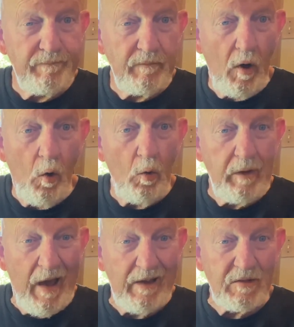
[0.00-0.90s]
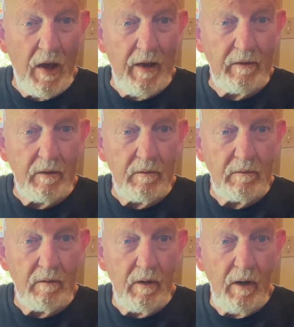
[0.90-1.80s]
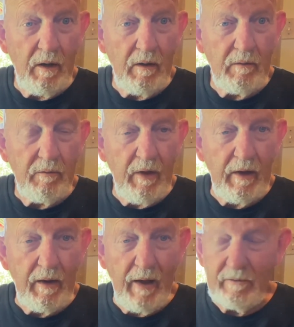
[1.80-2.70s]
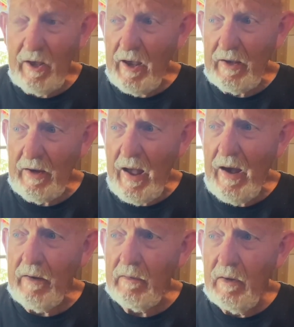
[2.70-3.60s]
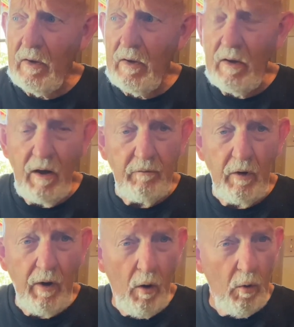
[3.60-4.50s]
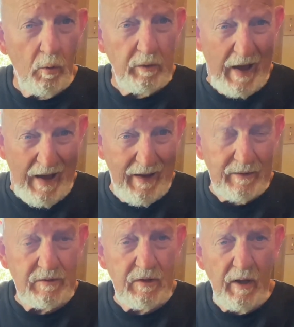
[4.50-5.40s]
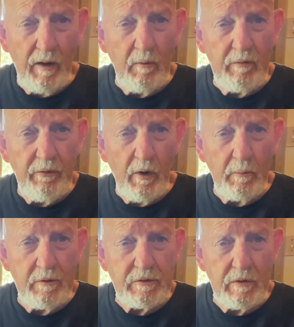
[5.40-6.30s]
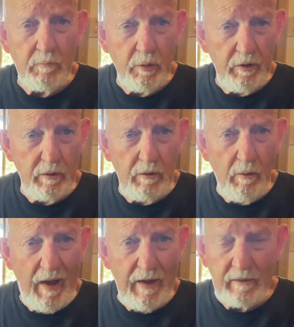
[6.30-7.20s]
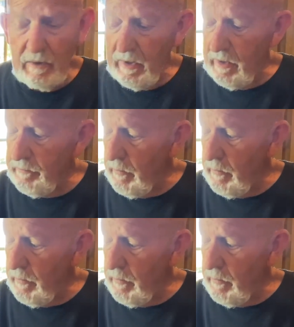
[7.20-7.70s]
old axe handle that I'd taken out of an old axe that I refurbished and put a new handle in.